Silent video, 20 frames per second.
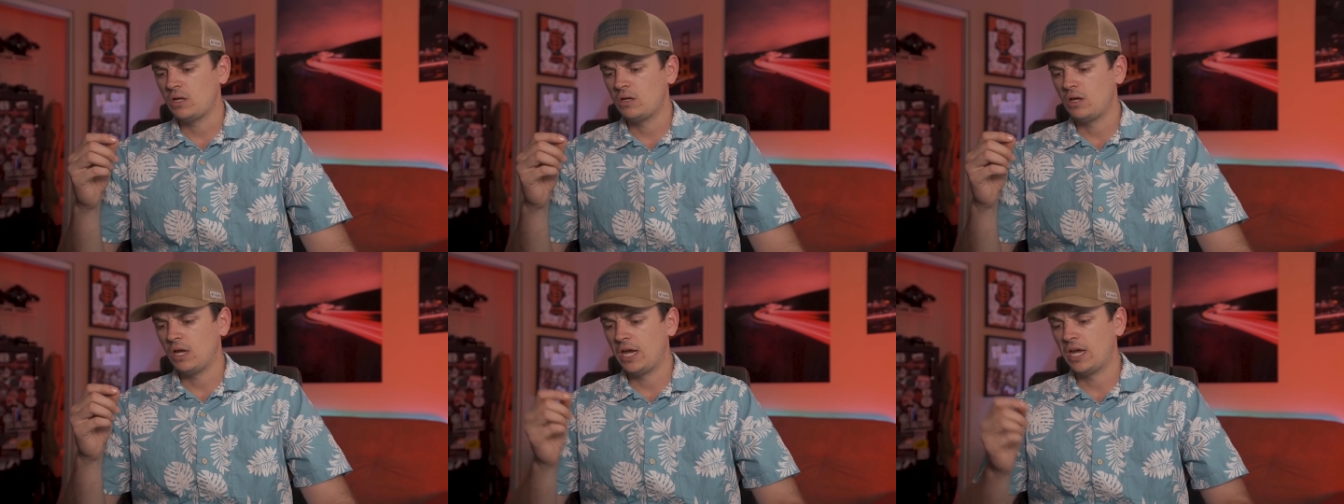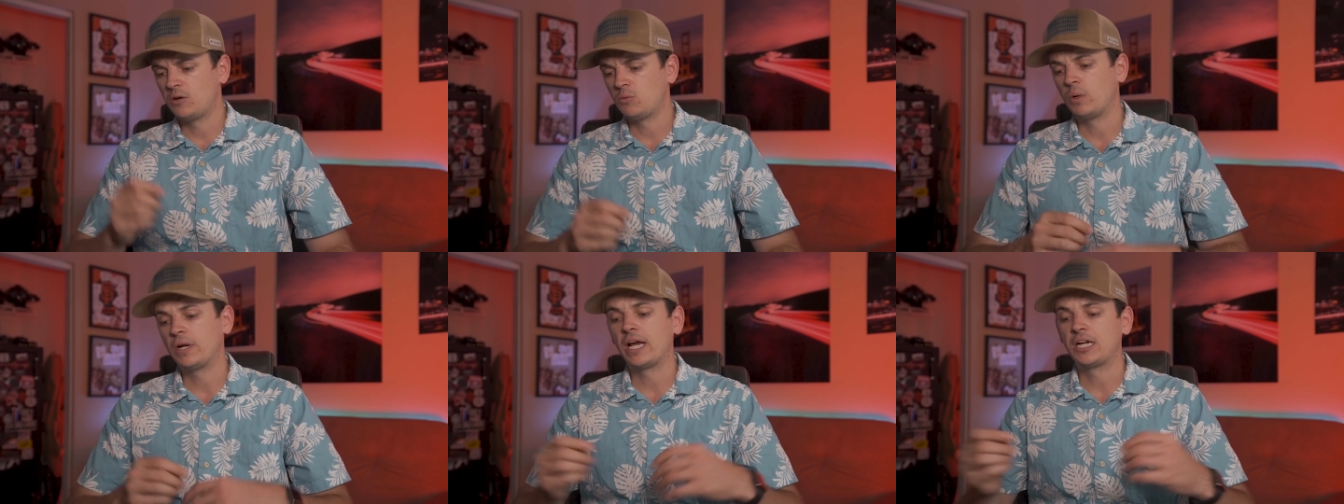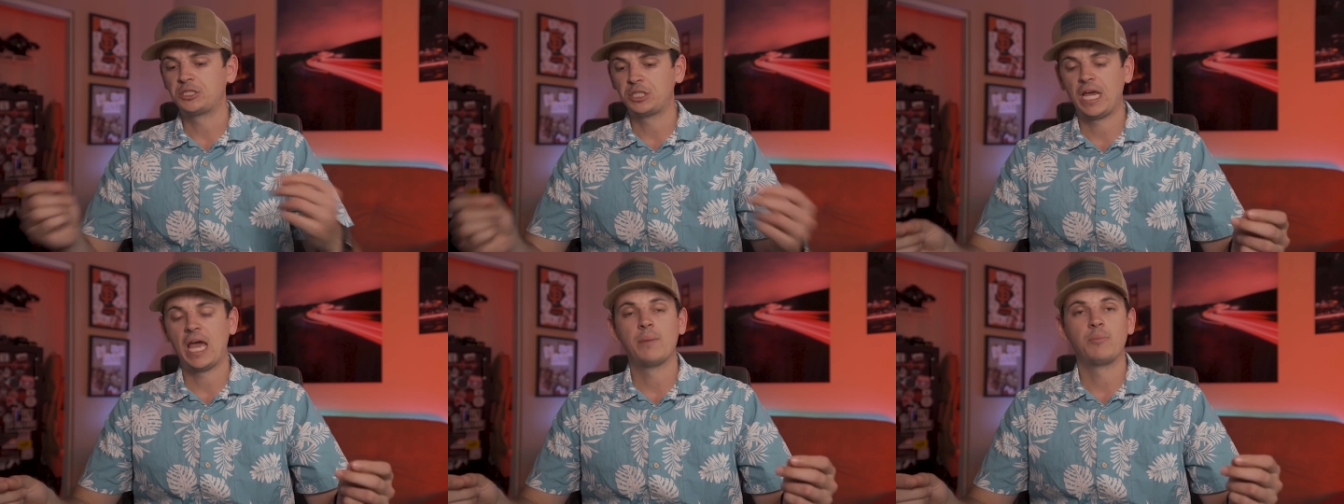and what
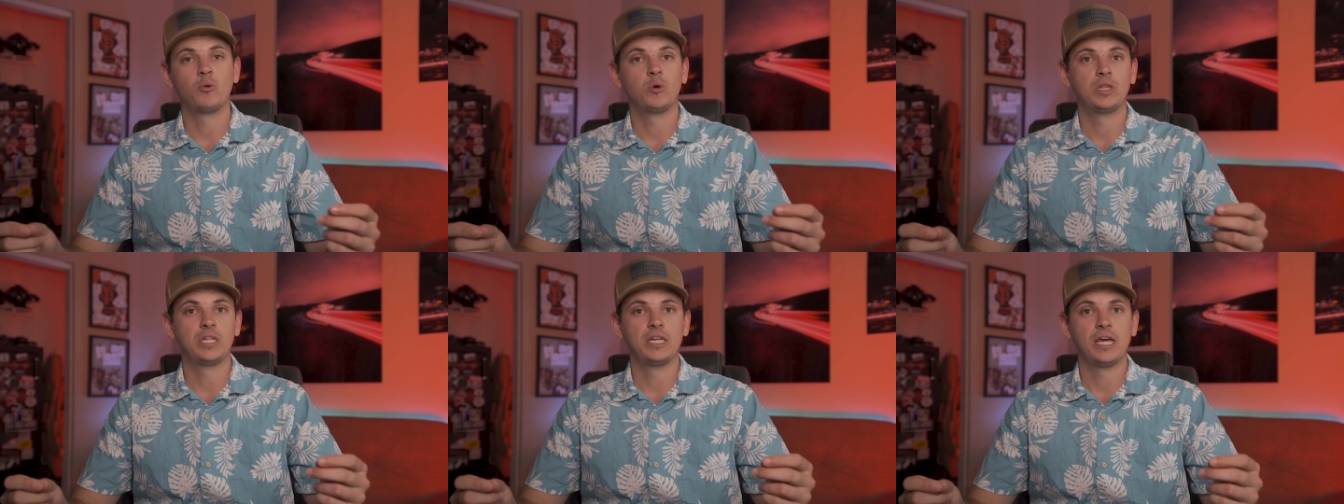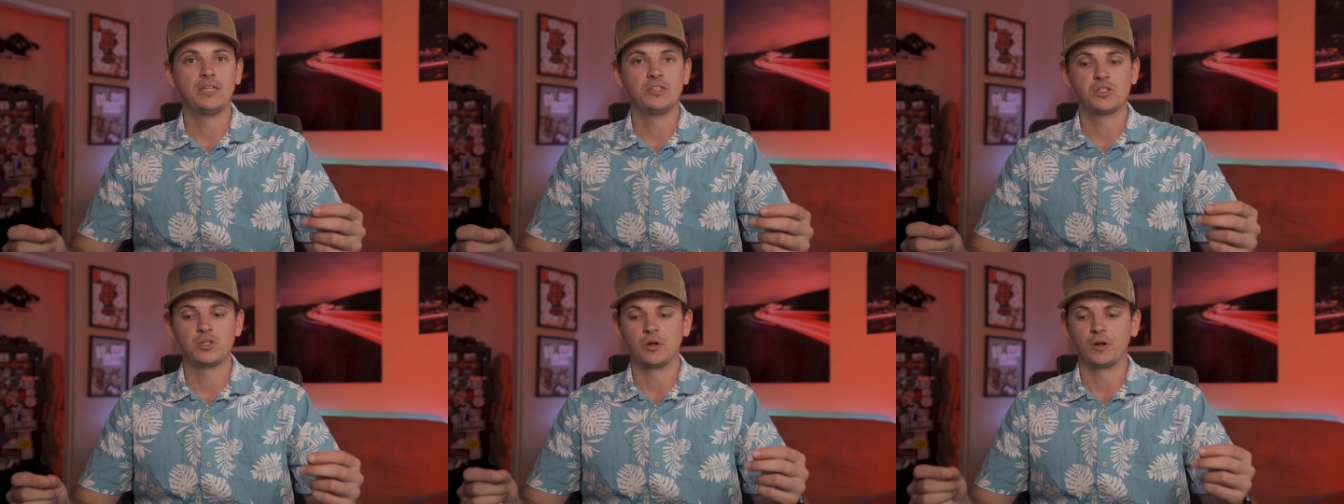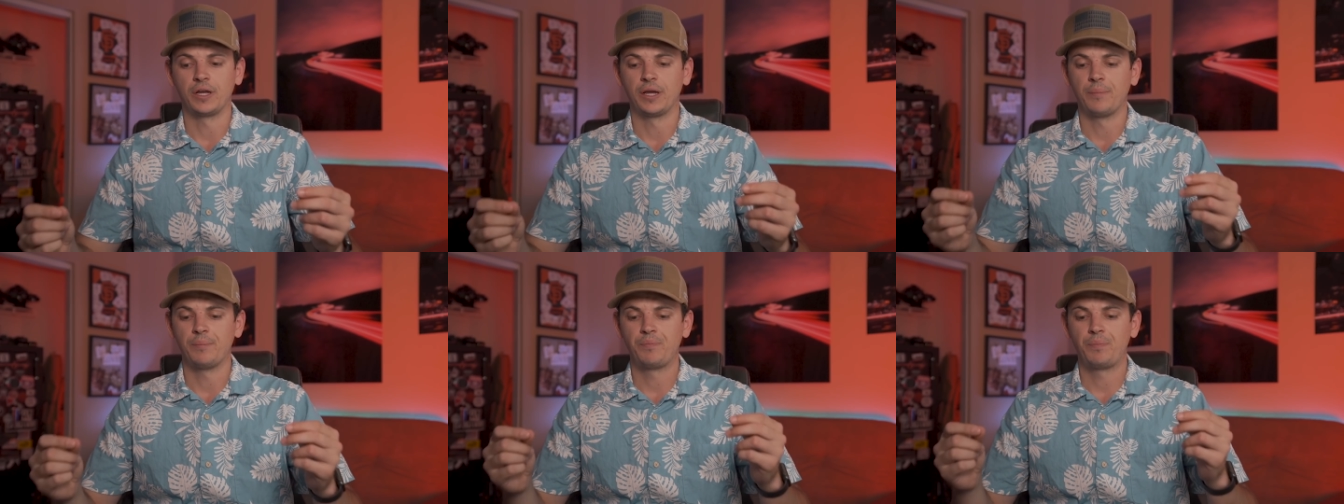actually happened with the Ninth
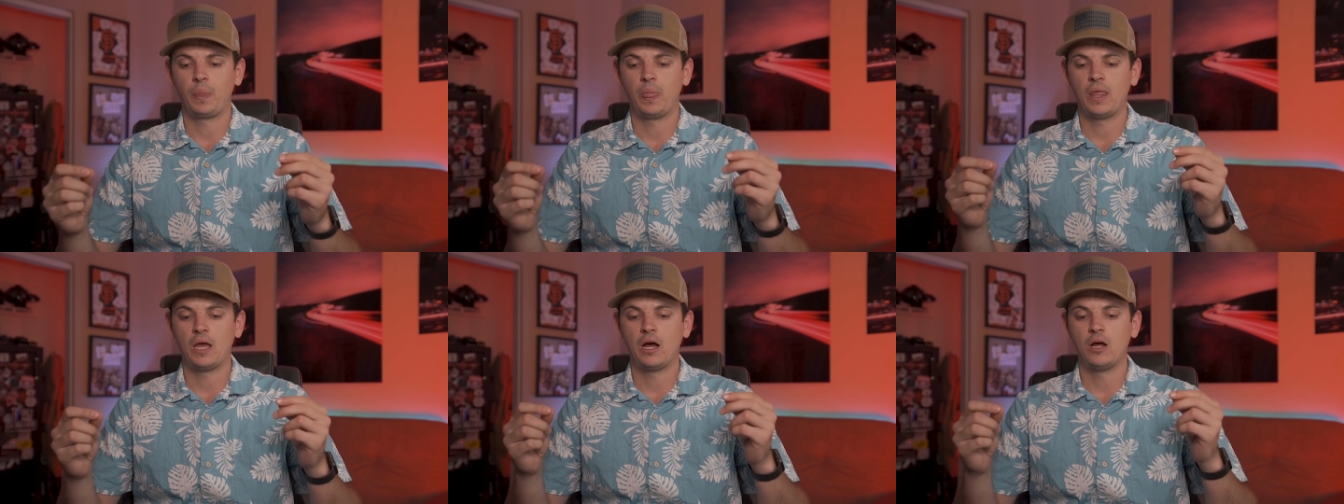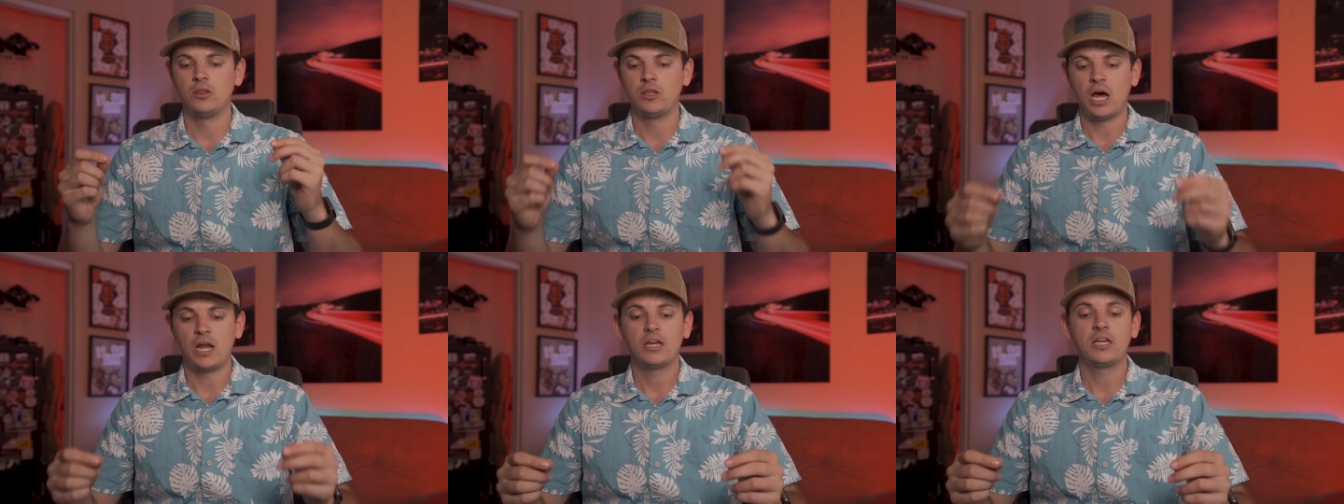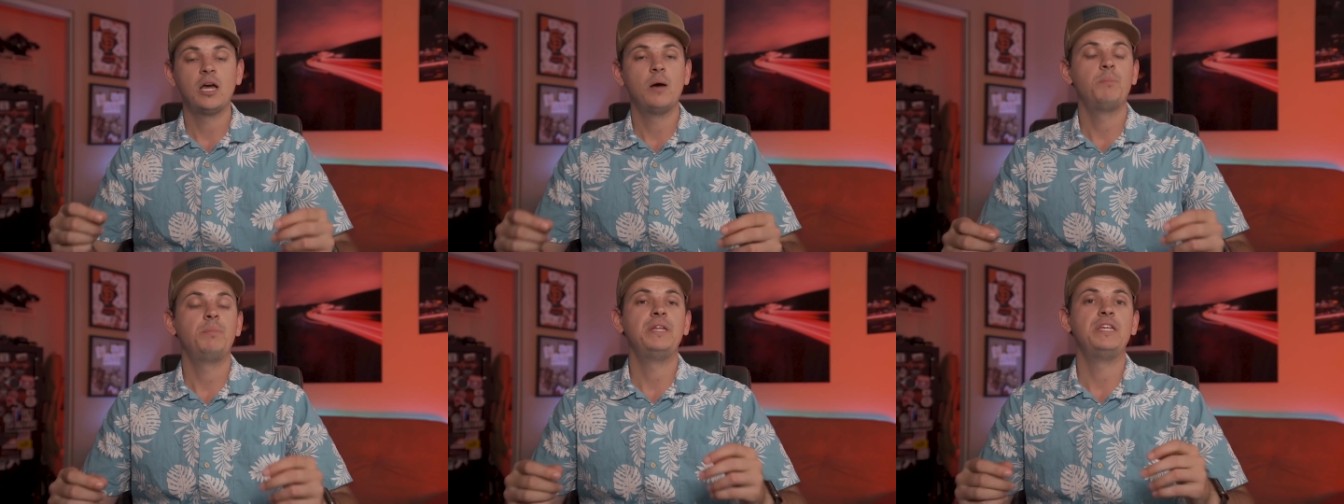Circuit. A lot of
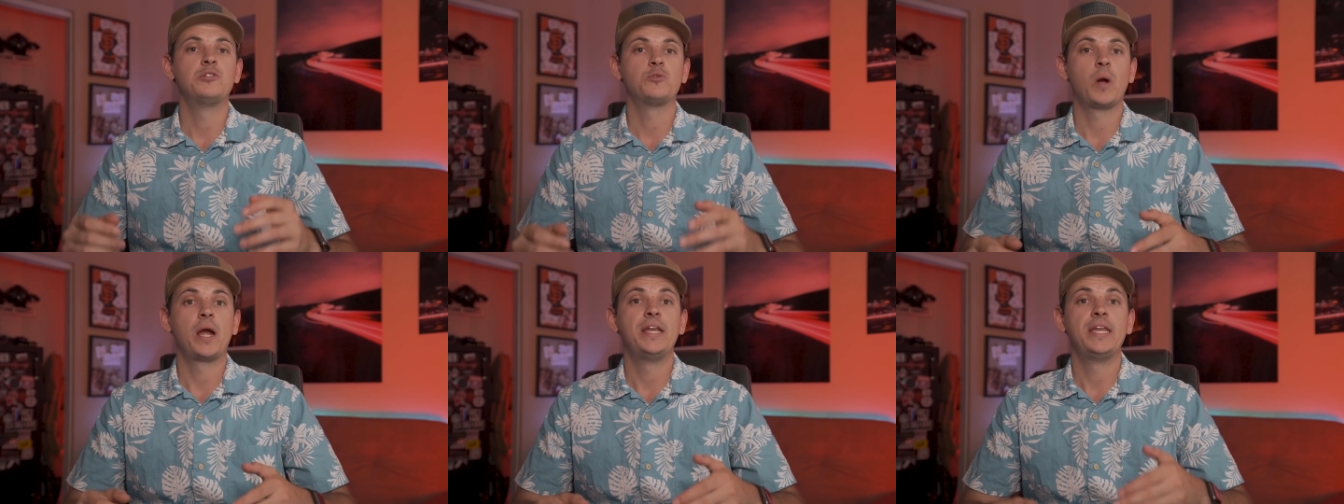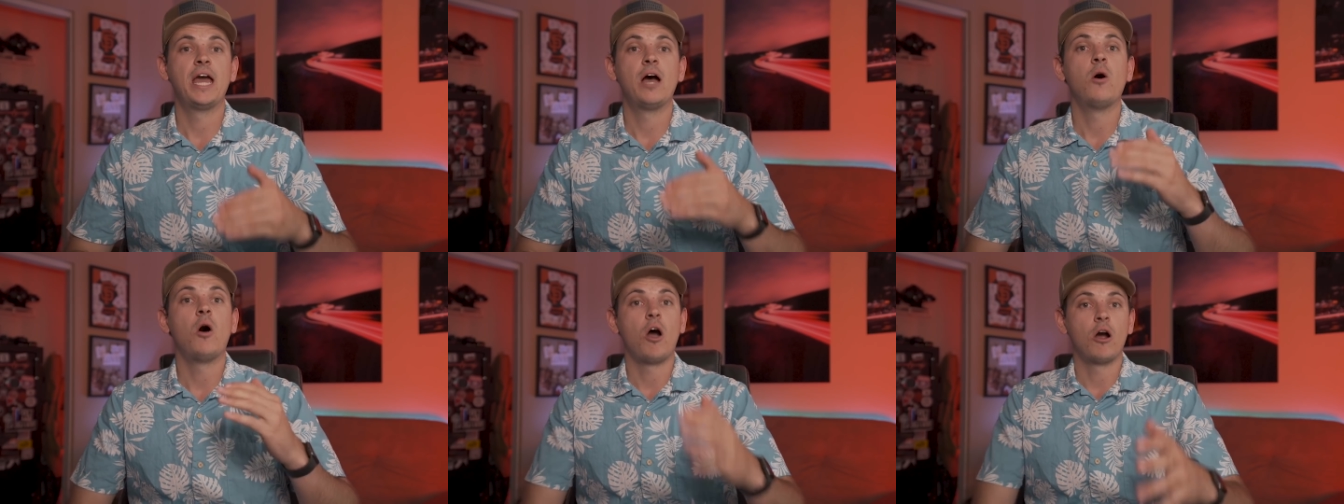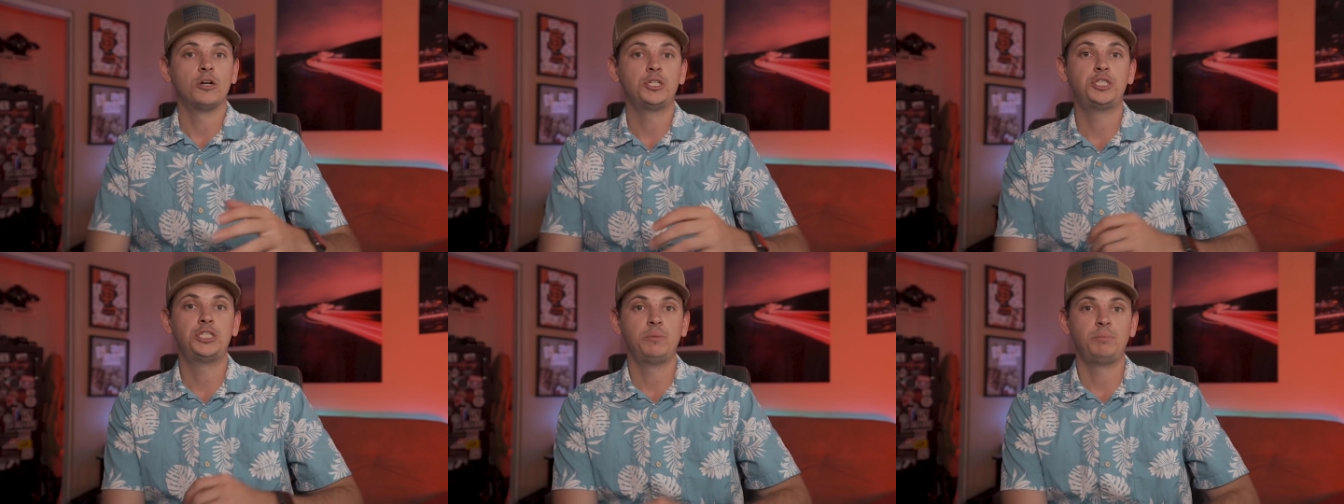companies right now
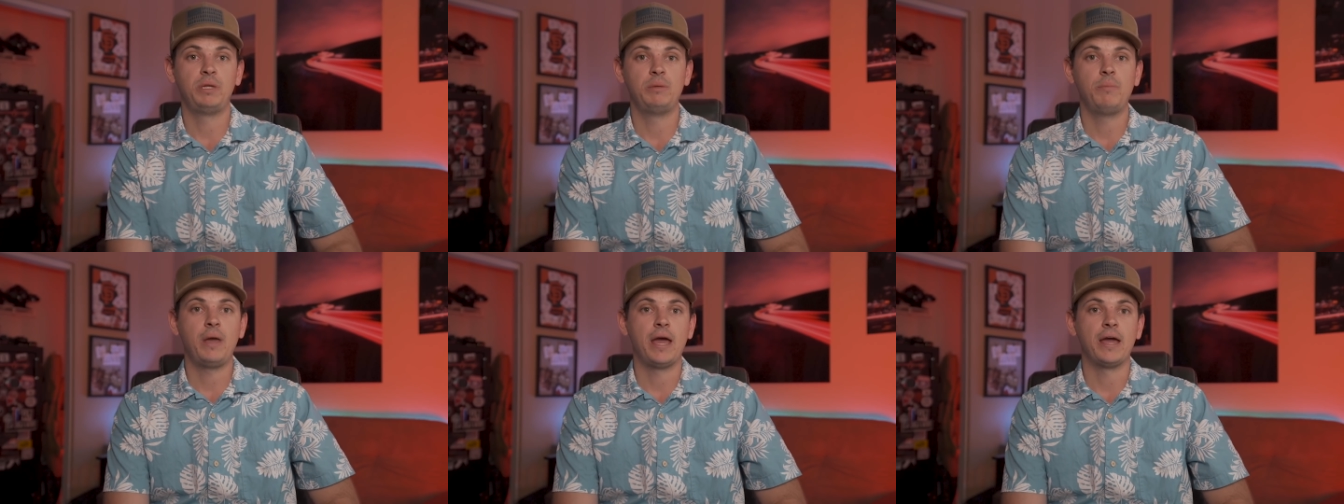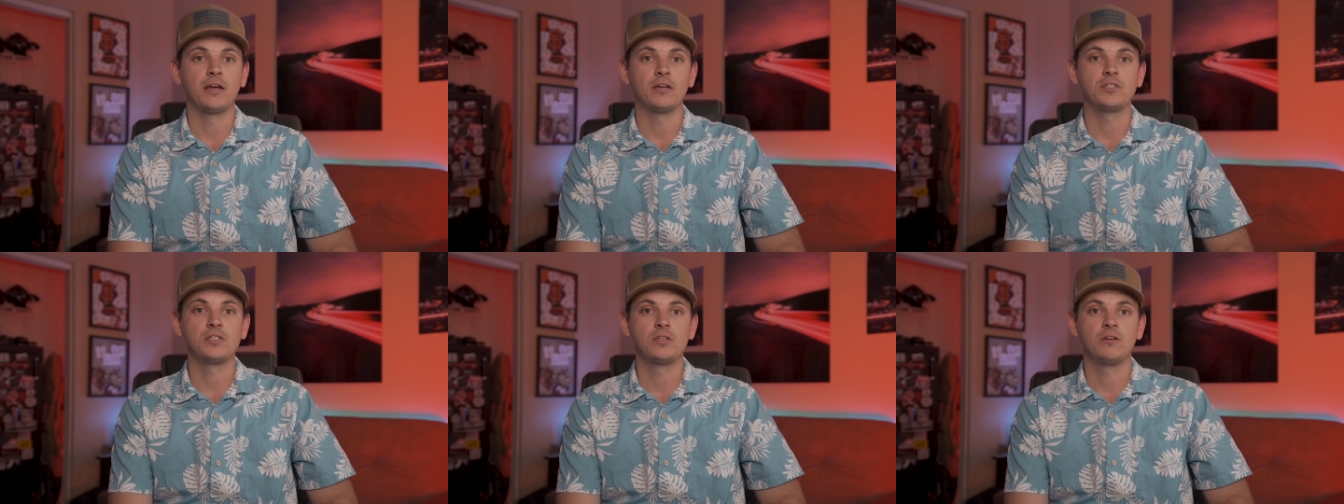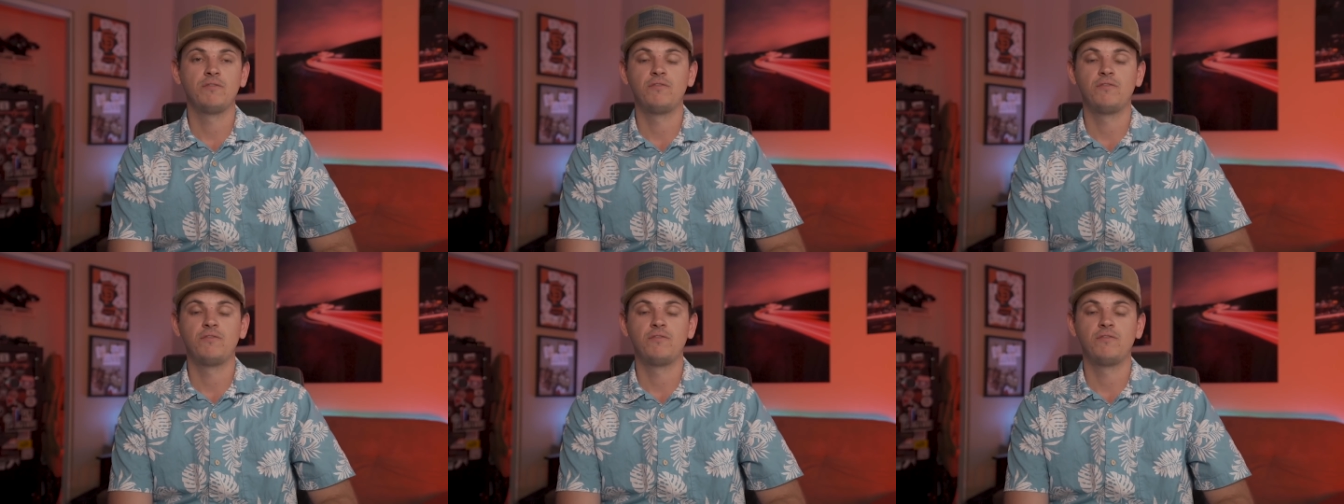are shipping mags.